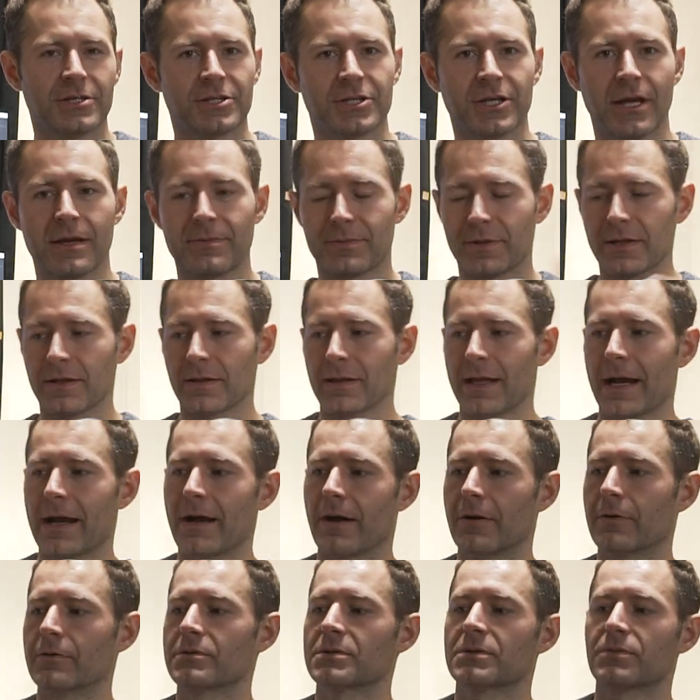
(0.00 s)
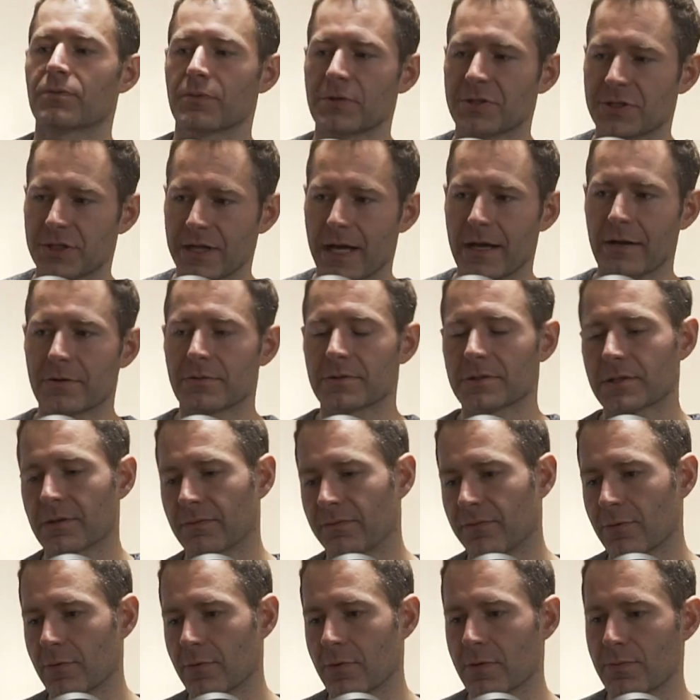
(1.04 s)
shape that allows for shadows to
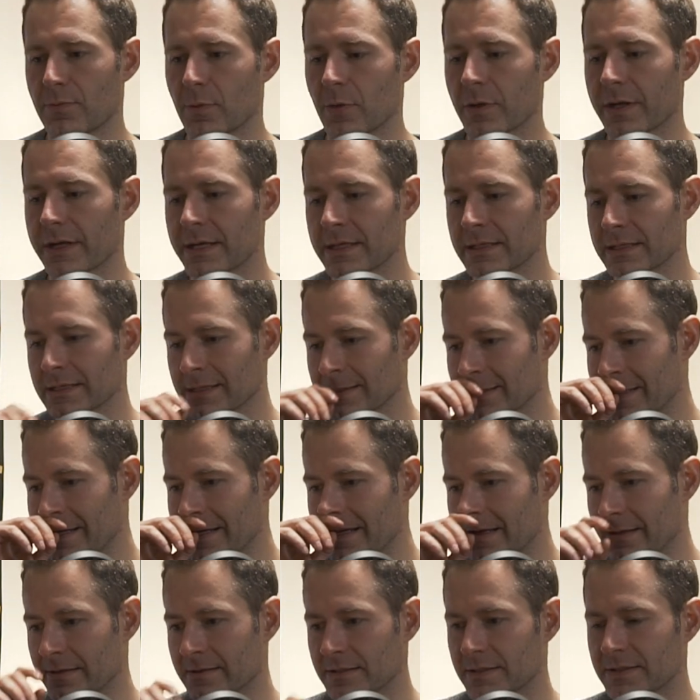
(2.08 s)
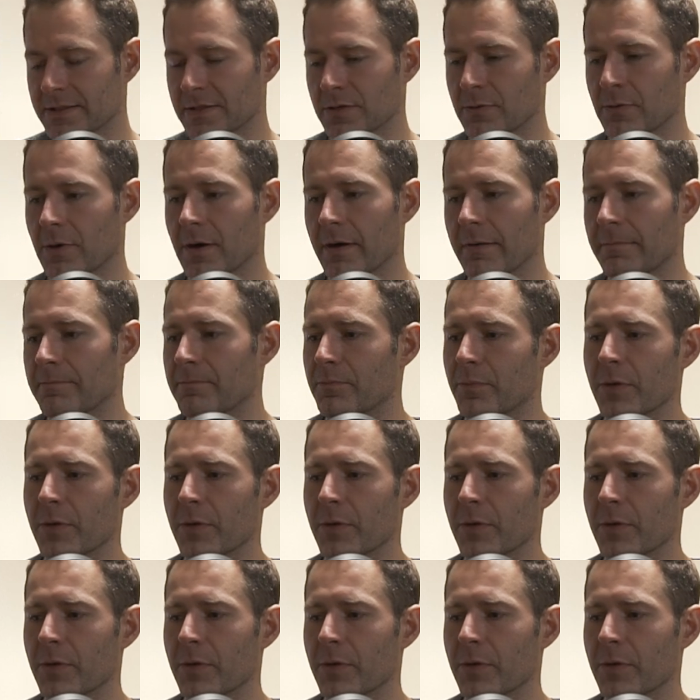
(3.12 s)
form more easily and so on.